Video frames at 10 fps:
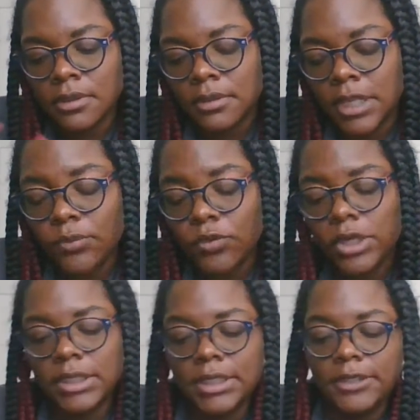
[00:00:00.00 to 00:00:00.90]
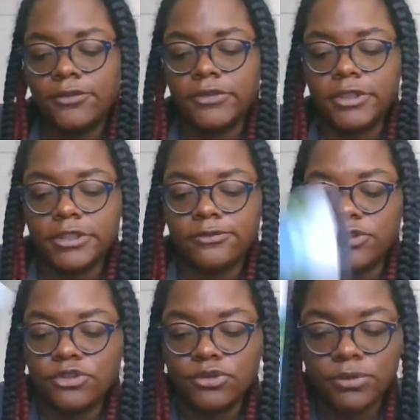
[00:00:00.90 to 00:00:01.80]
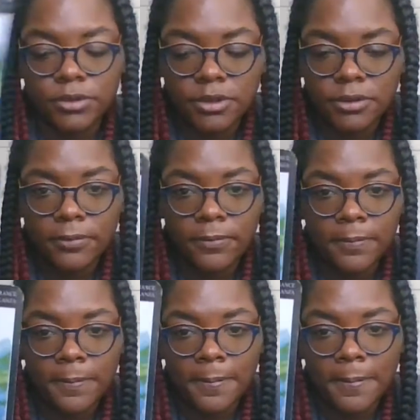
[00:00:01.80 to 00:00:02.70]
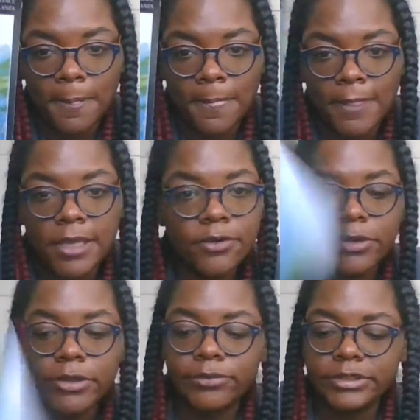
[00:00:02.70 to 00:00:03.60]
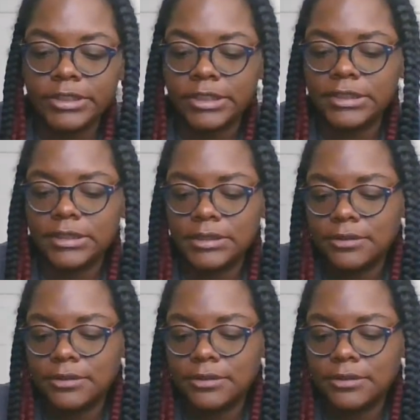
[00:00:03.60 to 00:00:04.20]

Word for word: They want to heal this for sure. They don't want to resist.